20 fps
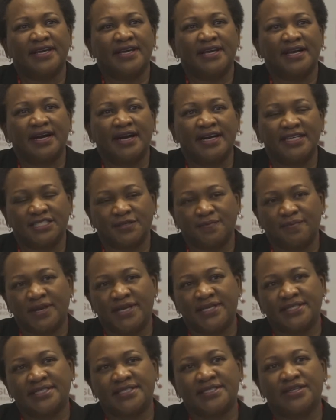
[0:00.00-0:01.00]

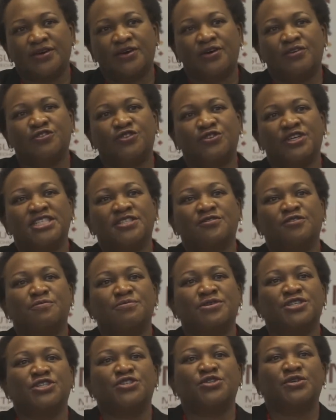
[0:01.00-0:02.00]
aspects of
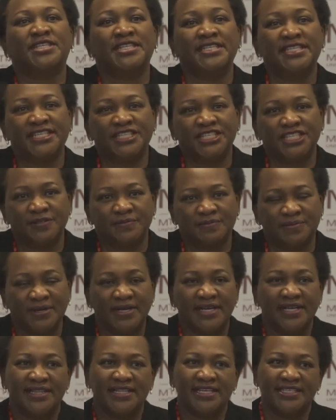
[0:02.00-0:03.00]
transformational leadership
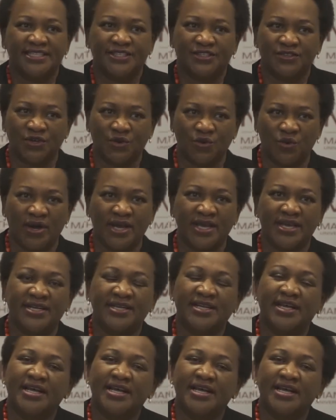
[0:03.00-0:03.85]
that is required